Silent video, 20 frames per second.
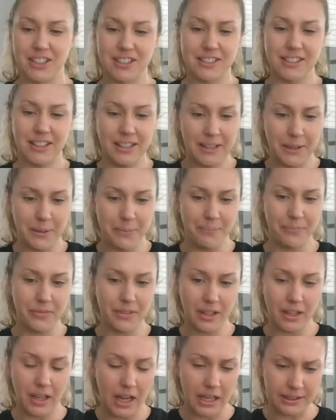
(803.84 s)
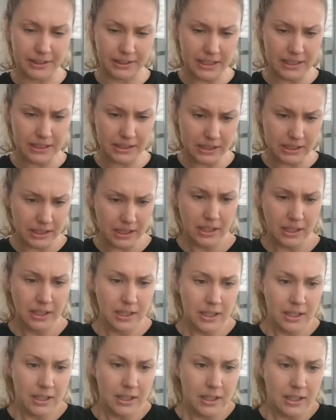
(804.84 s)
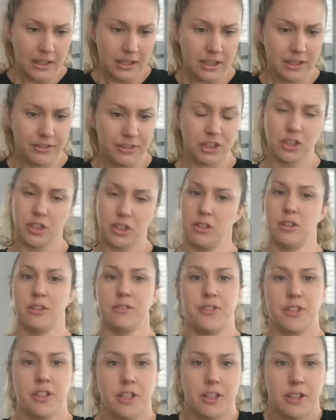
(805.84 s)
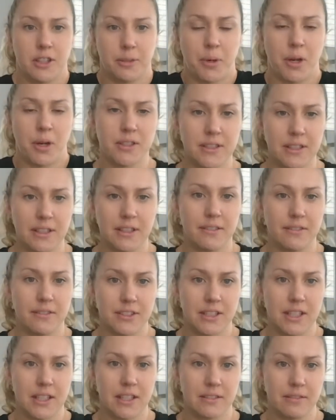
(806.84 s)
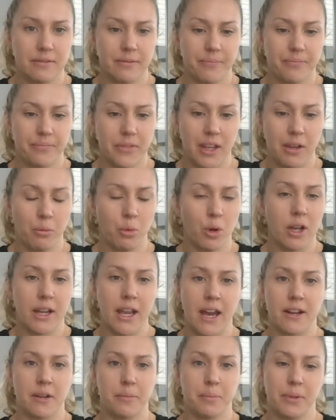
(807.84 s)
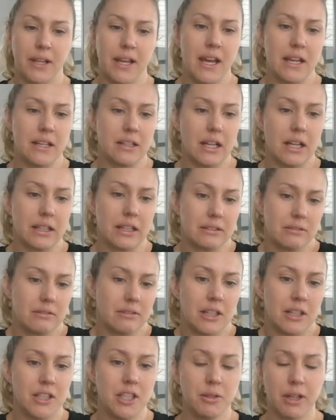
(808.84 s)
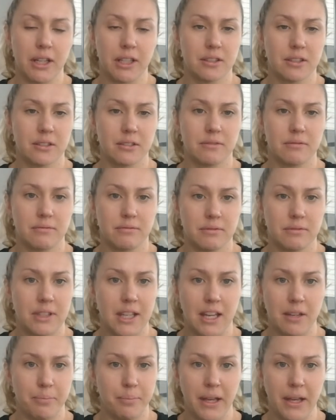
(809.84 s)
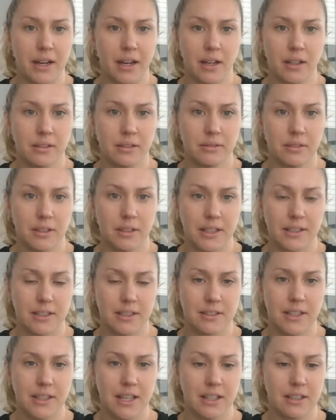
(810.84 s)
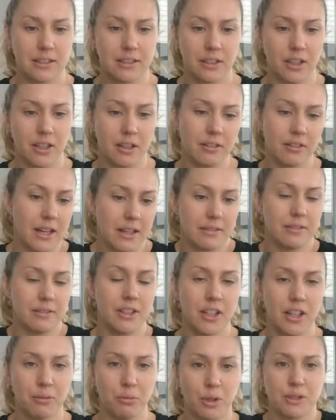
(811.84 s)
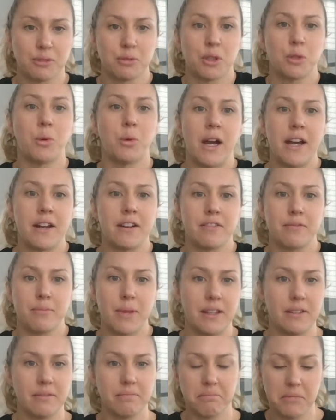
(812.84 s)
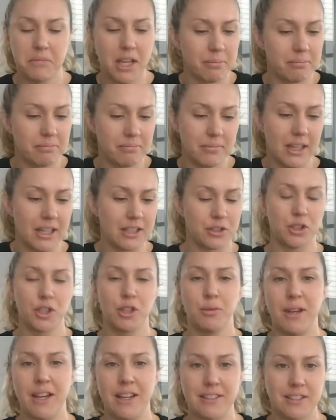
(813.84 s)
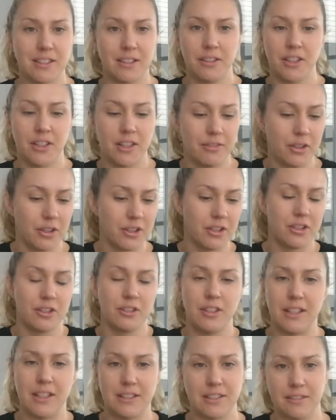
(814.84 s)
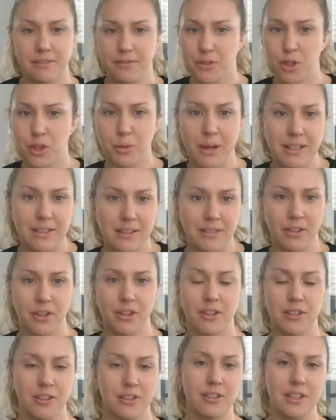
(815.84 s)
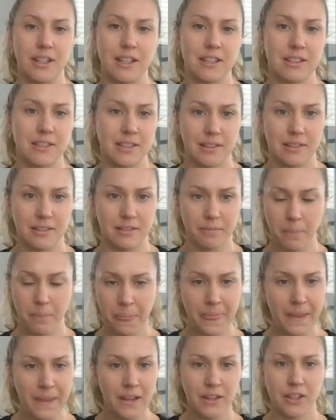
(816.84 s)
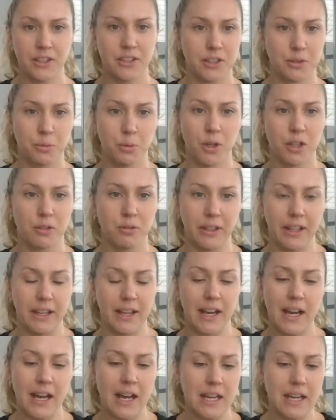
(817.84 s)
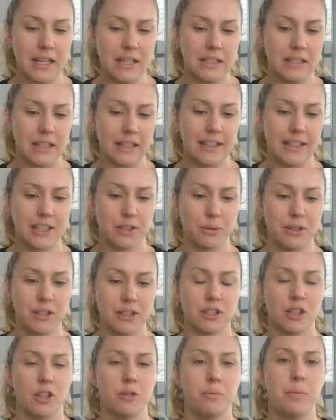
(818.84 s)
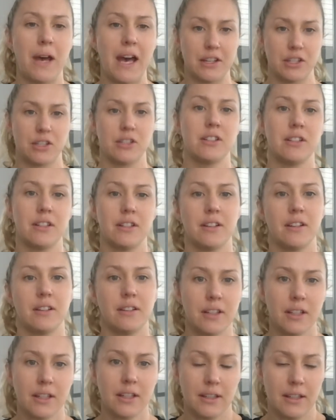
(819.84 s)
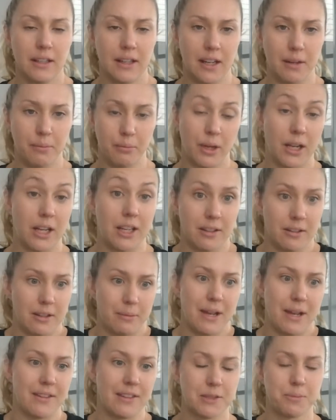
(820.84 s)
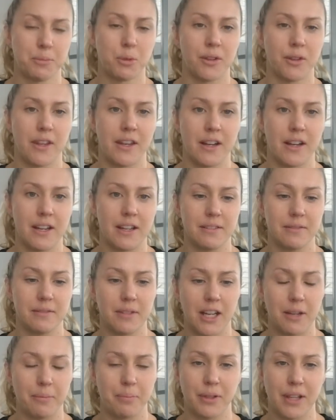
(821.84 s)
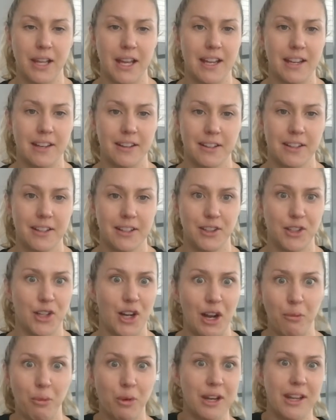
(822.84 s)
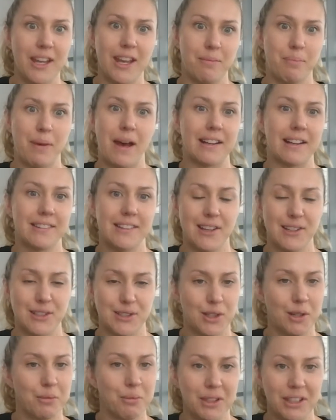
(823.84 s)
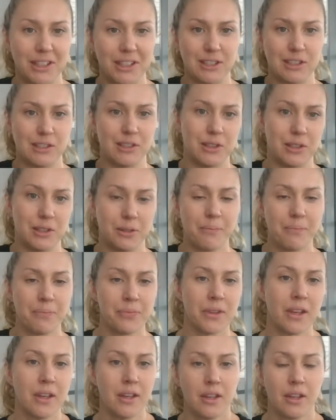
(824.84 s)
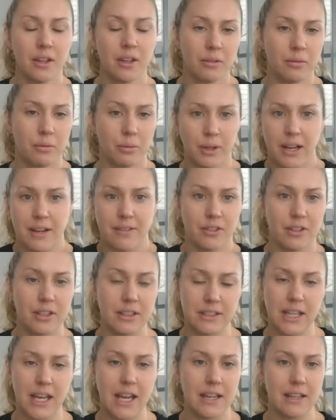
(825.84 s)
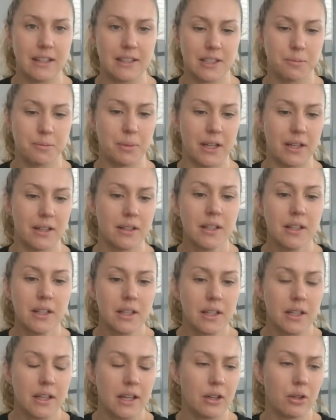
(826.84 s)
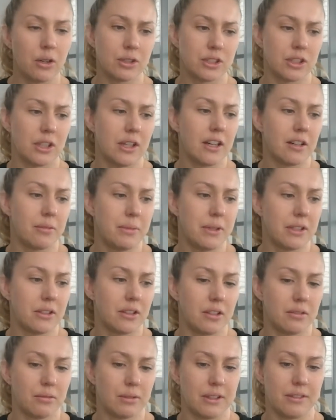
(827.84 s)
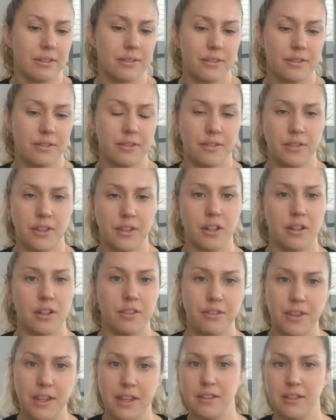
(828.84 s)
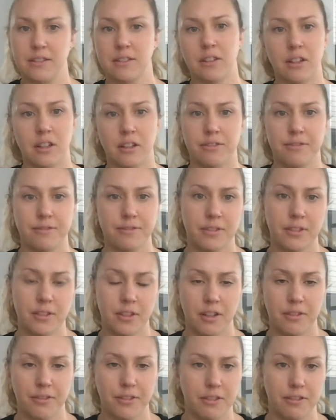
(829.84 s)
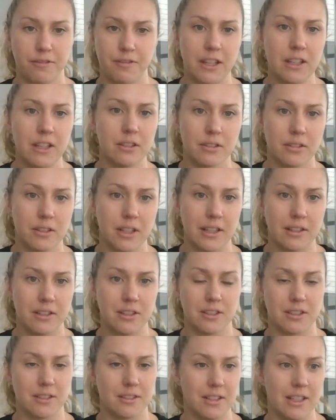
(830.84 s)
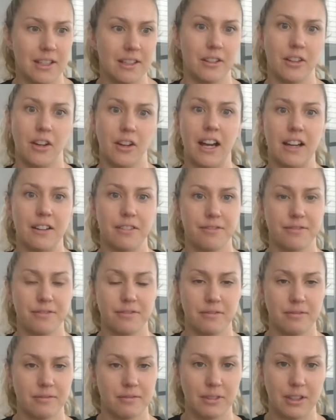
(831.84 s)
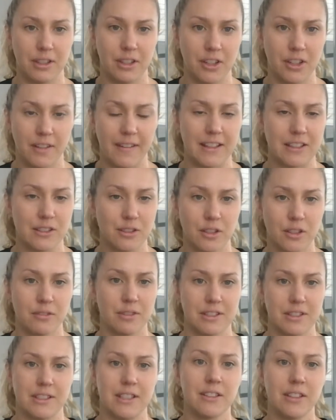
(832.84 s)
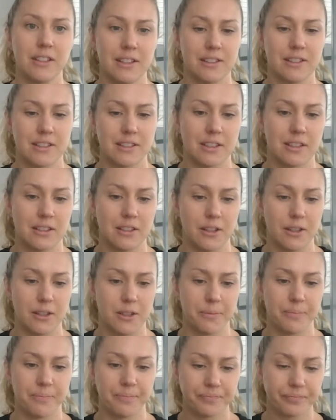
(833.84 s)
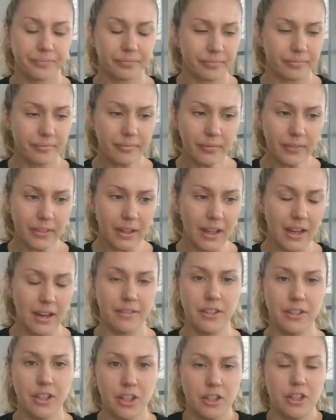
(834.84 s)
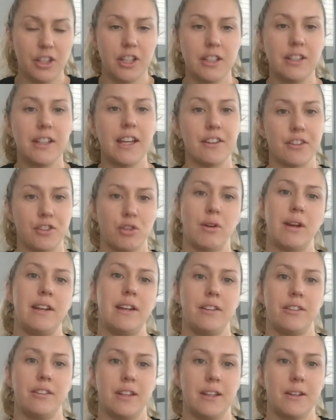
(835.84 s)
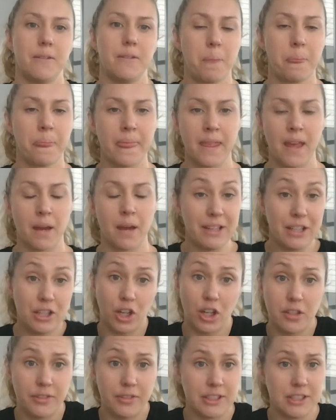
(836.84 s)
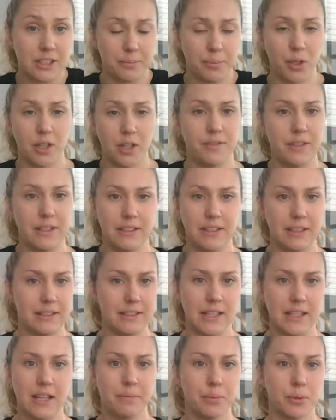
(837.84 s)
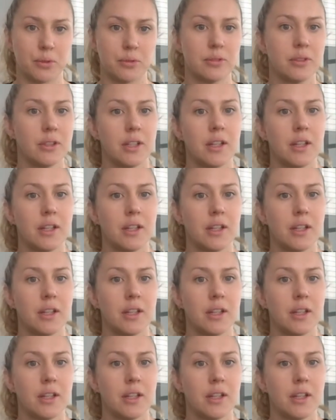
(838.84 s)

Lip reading: I think you've just got to look for the positives and work out a plan. Like, I knew I could get better. I just needed to go, right, you know, what's required of me? Yep, at 2 weeks, you know, I've got to do this. At 4 weeks, I've got to do this. And you just work really hard. And I guess when you're so passionate, like, about the sport that I play, you know, I want to get back there. So I'm willing to do whatever it takes. But it also helped me a lot with, you know, things off the field, like just in life, you know, that sort of resilience to know, you know, you can get through anything. I mean, COVID's the perfect example.